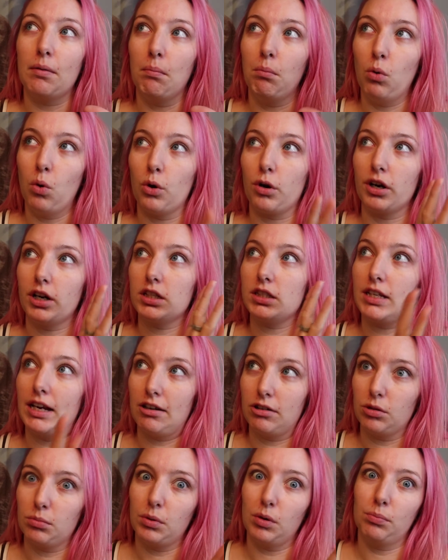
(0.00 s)
more
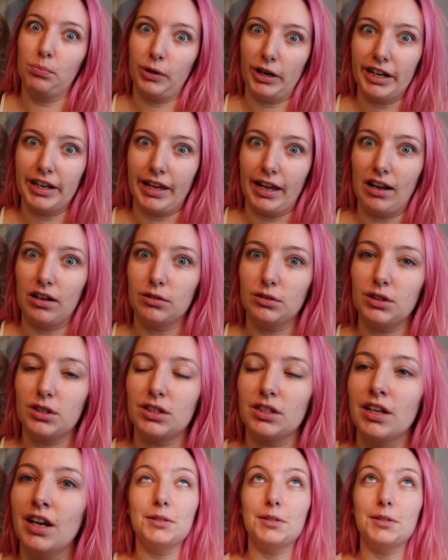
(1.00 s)
terrible breakouts.